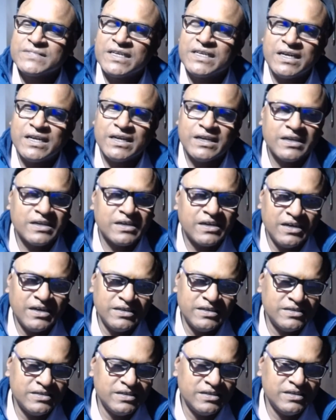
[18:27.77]
I
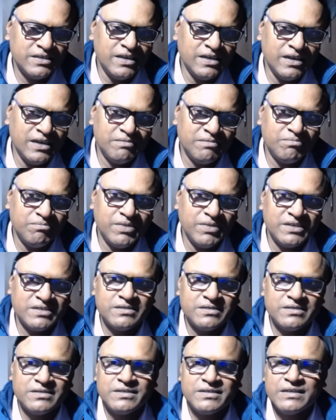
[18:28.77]
can't say that, but
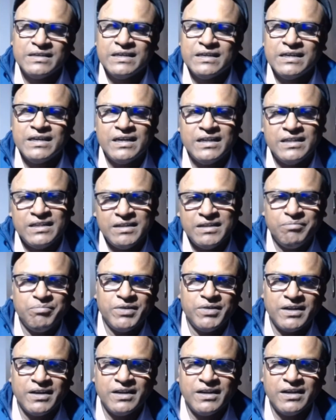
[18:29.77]
in the
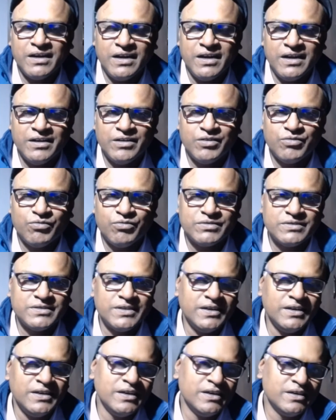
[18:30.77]
beginning I took
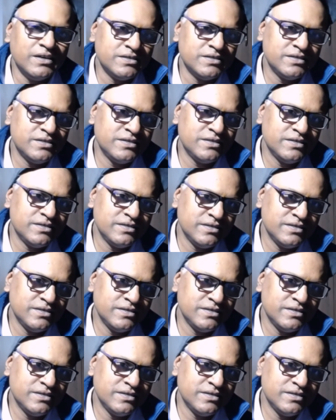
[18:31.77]
3 years